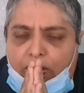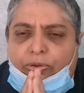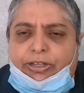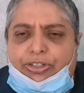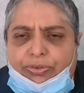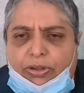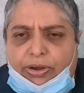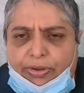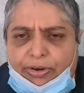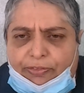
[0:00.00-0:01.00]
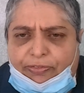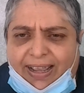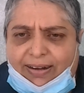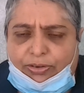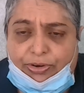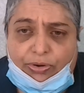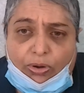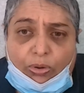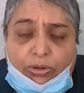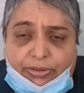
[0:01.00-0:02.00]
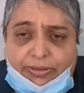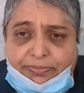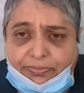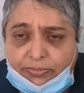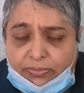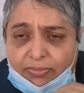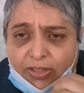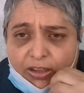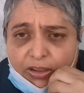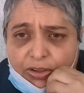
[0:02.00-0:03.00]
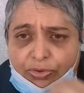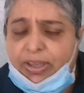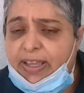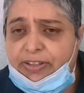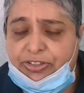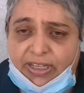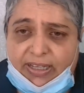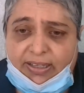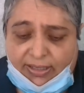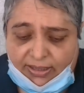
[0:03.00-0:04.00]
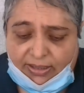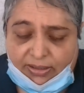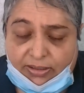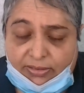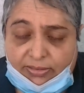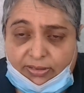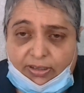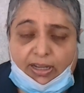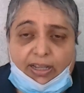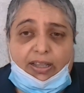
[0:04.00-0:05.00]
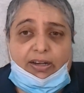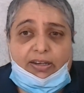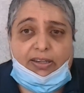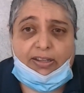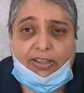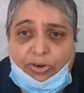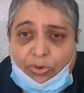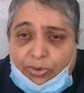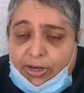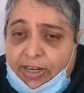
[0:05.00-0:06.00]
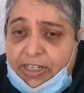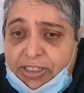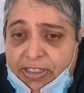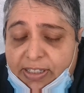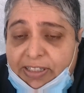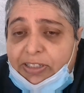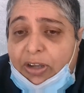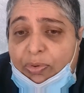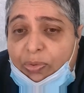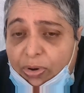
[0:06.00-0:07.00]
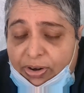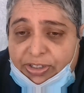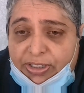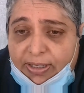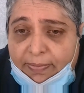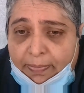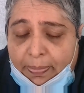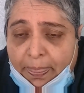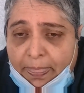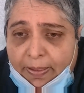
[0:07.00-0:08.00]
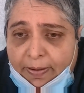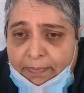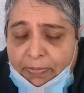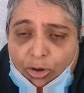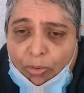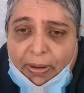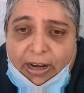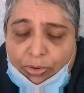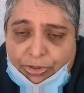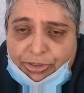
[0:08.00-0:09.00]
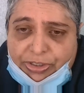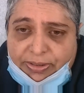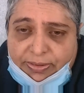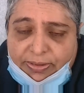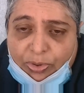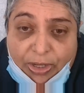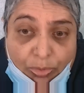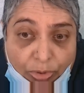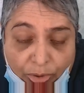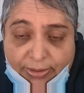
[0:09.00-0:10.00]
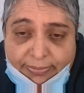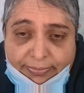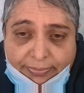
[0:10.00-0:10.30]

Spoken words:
look at you, look how you're fat, look how you're older. You can't sing. And, you know, this is how it works. They go by looks, the way you look.